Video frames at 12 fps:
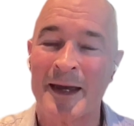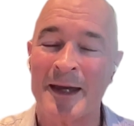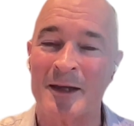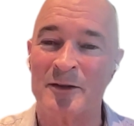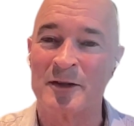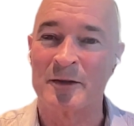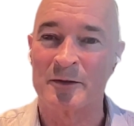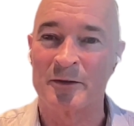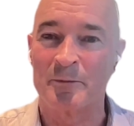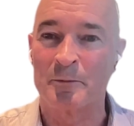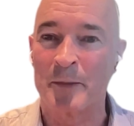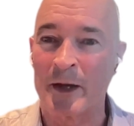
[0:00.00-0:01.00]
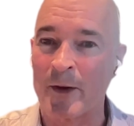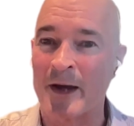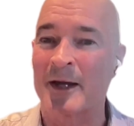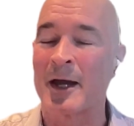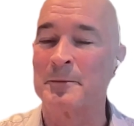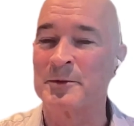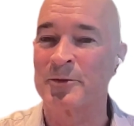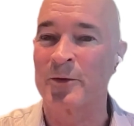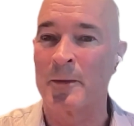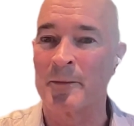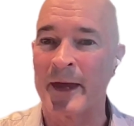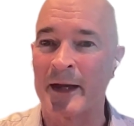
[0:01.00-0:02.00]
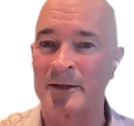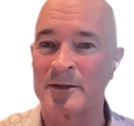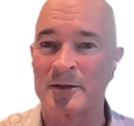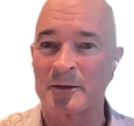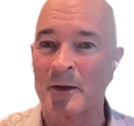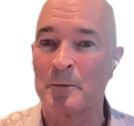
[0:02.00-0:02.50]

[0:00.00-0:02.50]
in terms of better outcomes from that